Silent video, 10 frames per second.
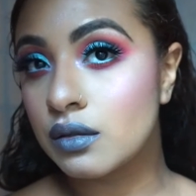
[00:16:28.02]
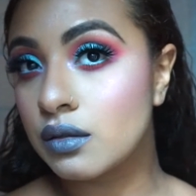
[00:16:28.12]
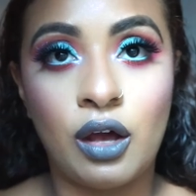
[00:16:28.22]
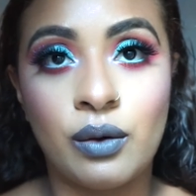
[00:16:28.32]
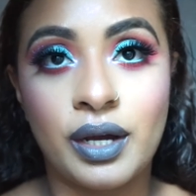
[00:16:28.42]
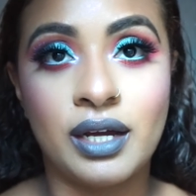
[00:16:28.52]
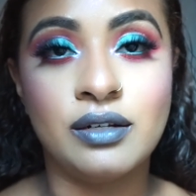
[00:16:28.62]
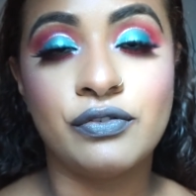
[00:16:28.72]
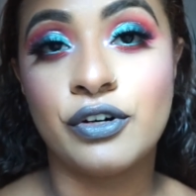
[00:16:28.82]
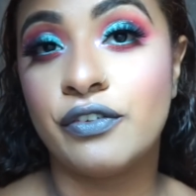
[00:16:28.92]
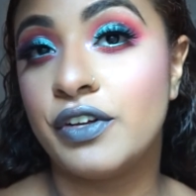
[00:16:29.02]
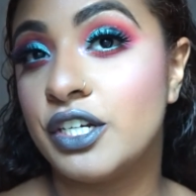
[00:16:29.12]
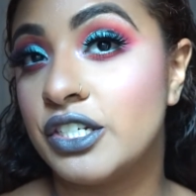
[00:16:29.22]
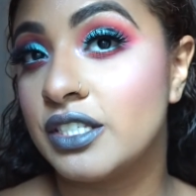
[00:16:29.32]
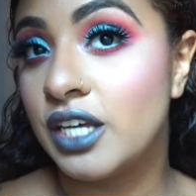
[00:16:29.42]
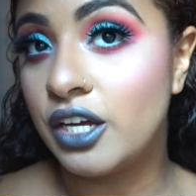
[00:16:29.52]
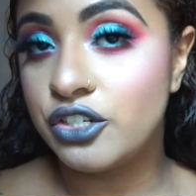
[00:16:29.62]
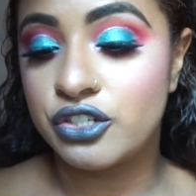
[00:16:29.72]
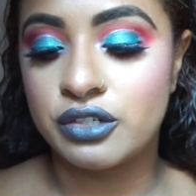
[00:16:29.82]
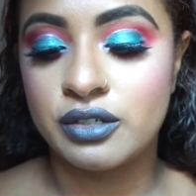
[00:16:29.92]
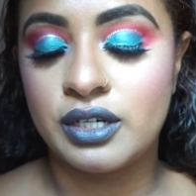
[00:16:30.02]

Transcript: Oh, and for the finishing touch,